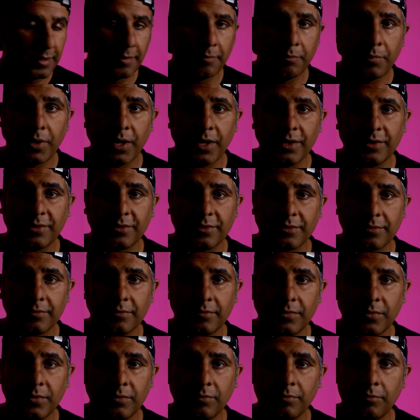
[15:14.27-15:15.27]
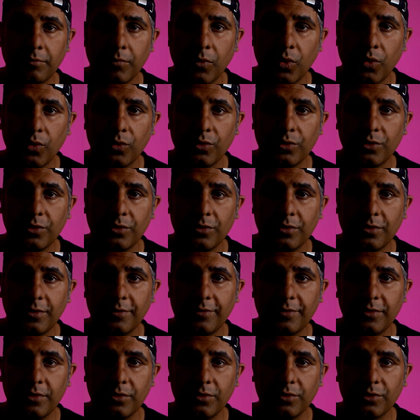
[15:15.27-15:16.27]
buy some more
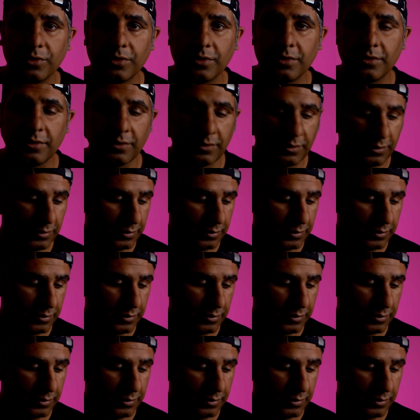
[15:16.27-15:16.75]
diffusion